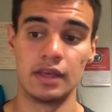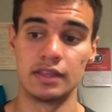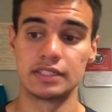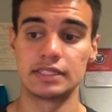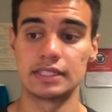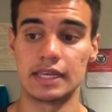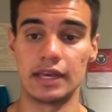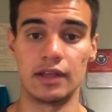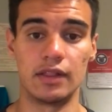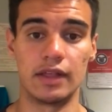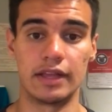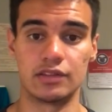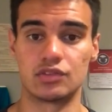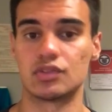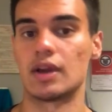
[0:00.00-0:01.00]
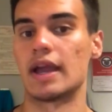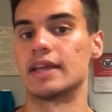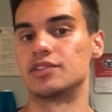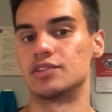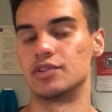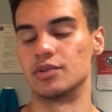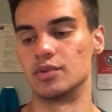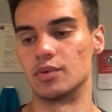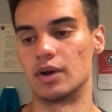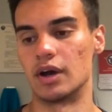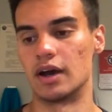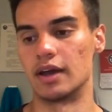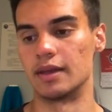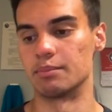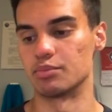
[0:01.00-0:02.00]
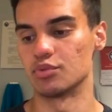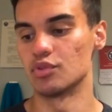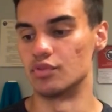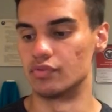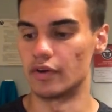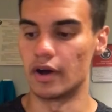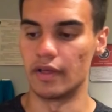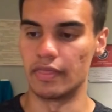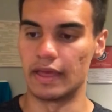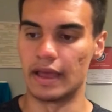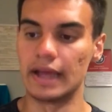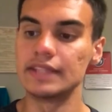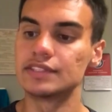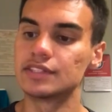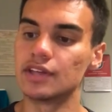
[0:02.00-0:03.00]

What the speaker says: skill and try to improve on that.